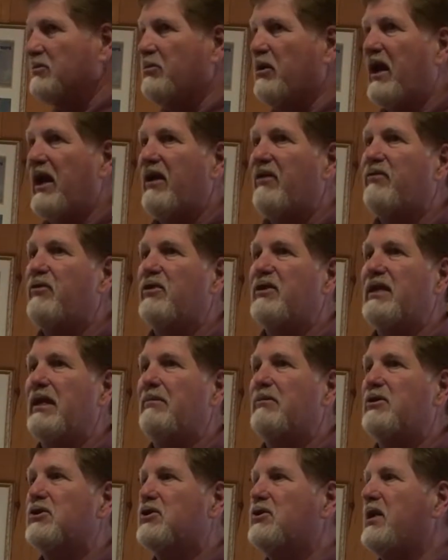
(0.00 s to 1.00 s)
brand for
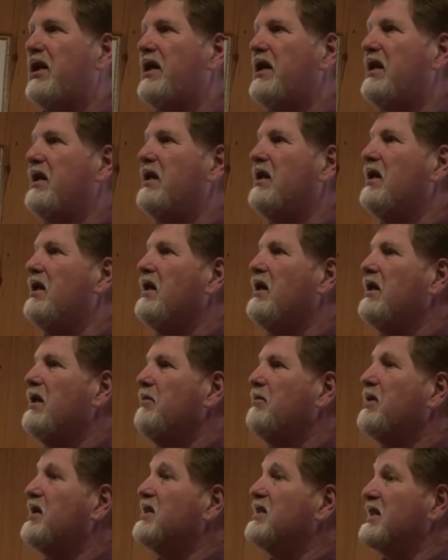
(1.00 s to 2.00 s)
demonstrating
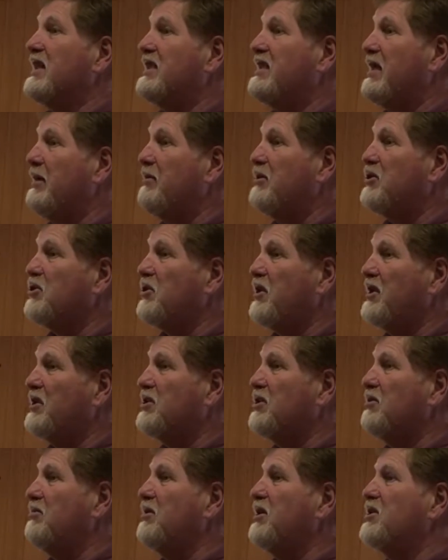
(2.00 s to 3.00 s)
because I demonstrate
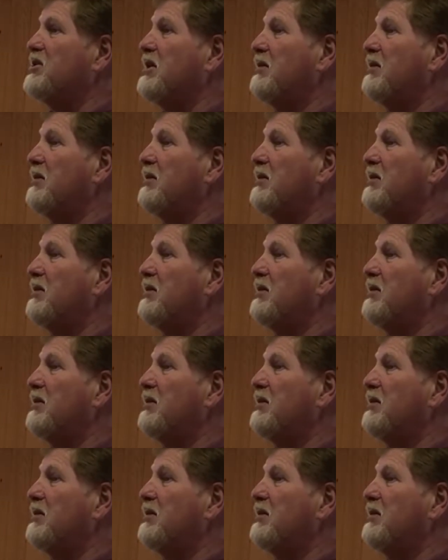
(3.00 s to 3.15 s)
so much,